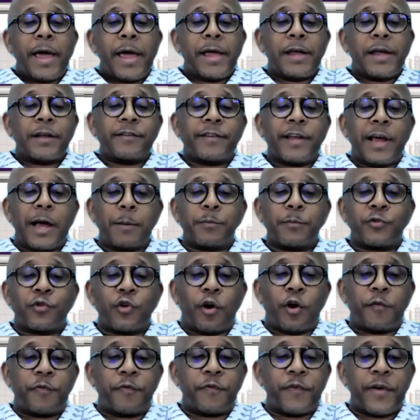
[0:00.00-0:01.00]
In terms
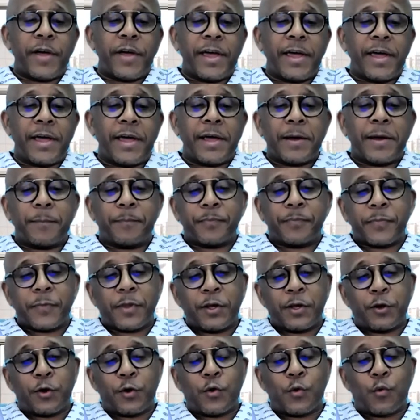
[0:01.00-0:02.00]
of
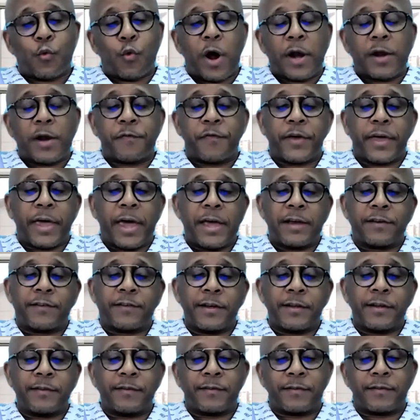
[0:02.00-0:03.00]

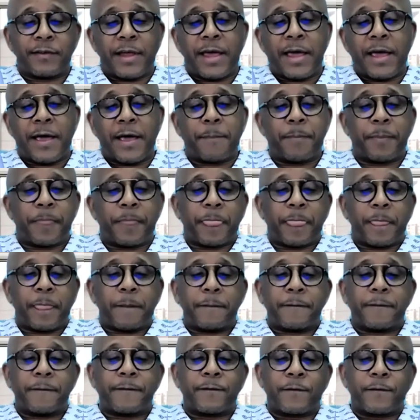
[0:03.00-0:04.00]
qualifications,
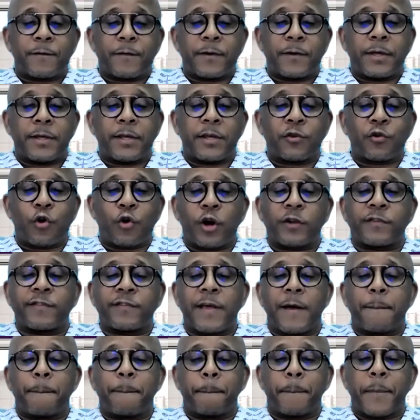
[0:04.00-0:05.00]
he's got
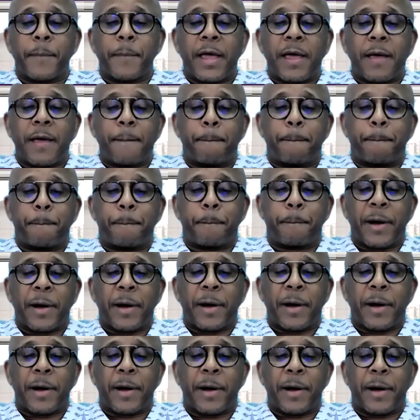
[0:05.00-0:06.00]
some
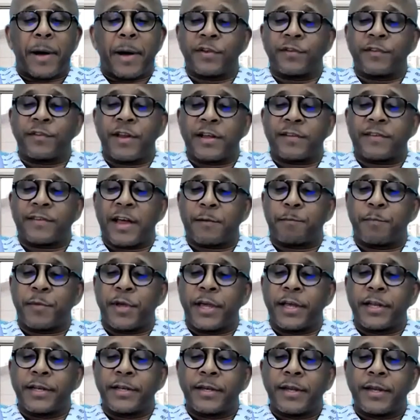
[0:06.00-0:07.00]
Bachelor of Business
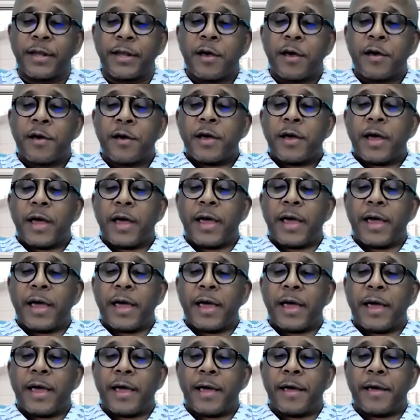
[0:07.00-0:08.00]
Admin,
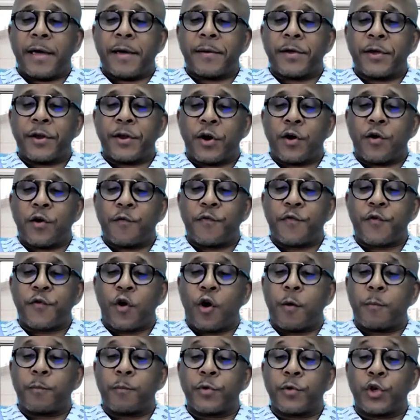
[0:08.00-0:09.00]

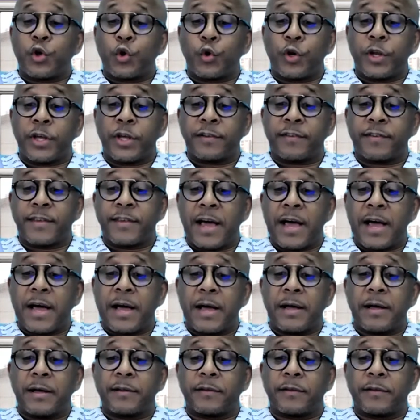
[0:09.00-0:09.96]
from UNISA